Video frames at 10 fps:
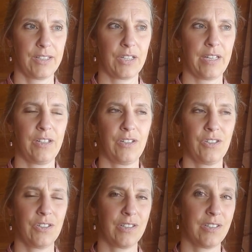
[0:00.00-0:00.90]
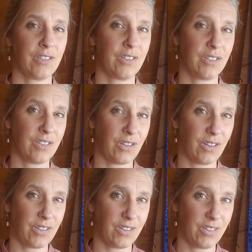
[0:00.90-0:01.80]
change isn't
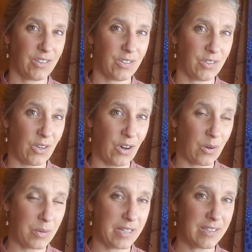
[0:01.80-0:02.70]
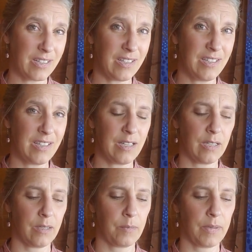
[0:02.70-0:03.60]
always
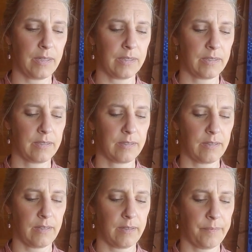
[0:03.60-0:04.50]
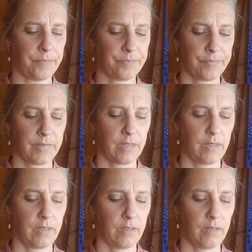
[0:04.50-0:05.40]
easy, but, um,
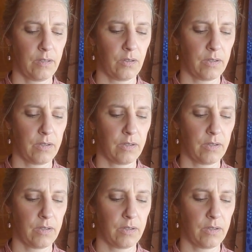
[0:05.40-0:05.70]
you